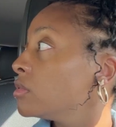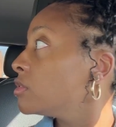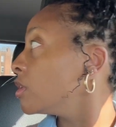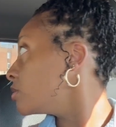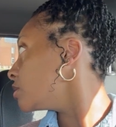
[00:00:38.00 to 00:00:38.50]

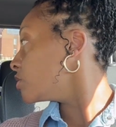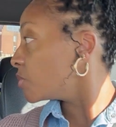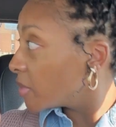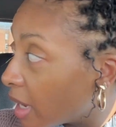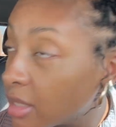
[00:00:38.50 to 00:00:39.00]
So since
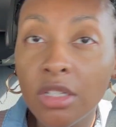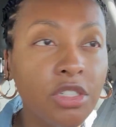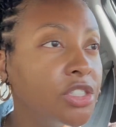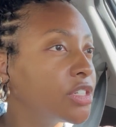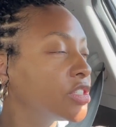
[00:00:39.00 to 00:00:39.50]
we got to the
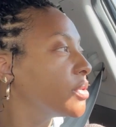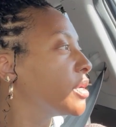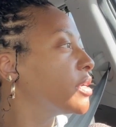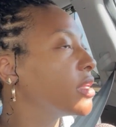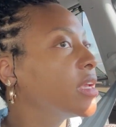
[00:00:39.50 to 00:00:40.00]
church so
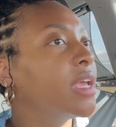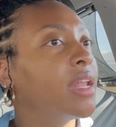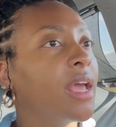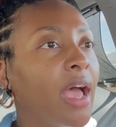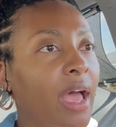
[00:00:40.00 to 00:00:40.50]
early
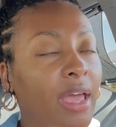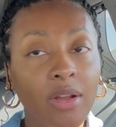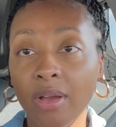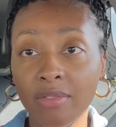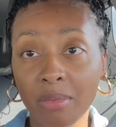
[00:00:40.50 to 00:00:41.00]
and I
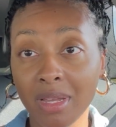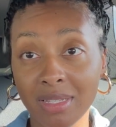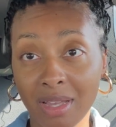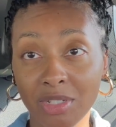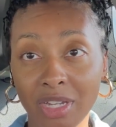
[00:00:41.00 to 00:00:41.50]
don't have to be at
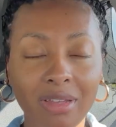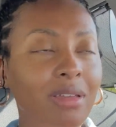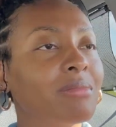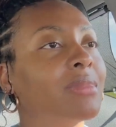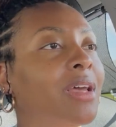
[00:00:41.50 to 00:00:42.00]
sound check,
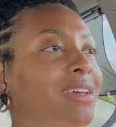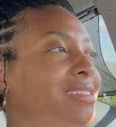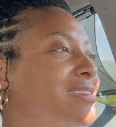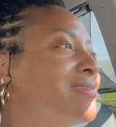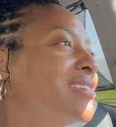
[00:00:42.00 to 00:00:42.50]

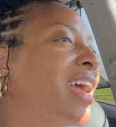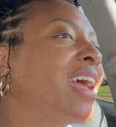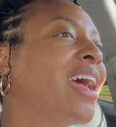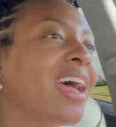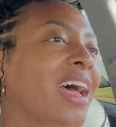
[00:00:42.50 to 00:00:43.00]

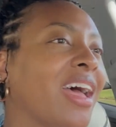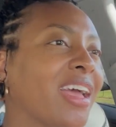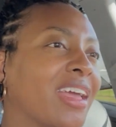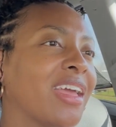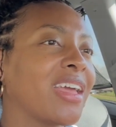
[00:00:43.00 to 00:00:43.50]

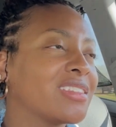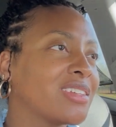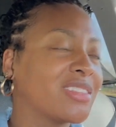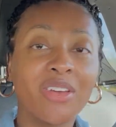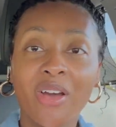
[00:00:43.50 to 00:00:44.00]
I
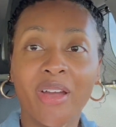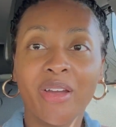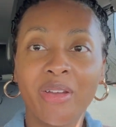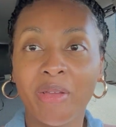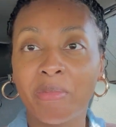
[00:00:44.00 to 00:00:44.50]
took the car,
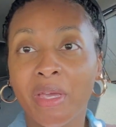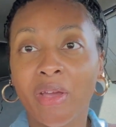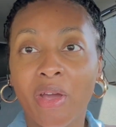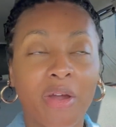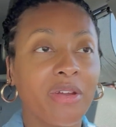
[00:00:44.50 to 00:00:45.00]
and me and
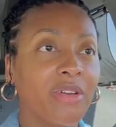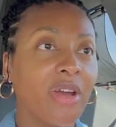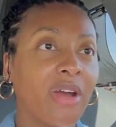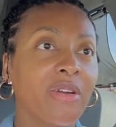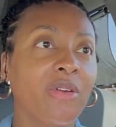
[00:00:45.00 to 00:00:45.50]
Carter
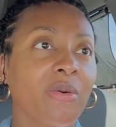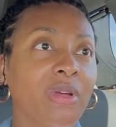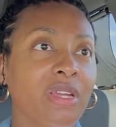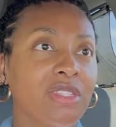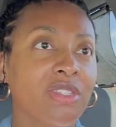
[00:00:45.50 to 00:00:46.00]
are
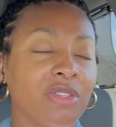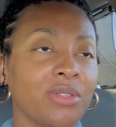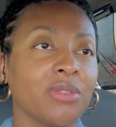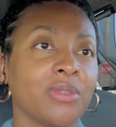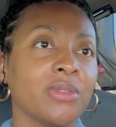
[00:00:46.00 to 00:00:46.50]
going
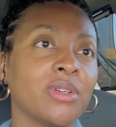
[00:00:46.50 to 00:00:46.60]
to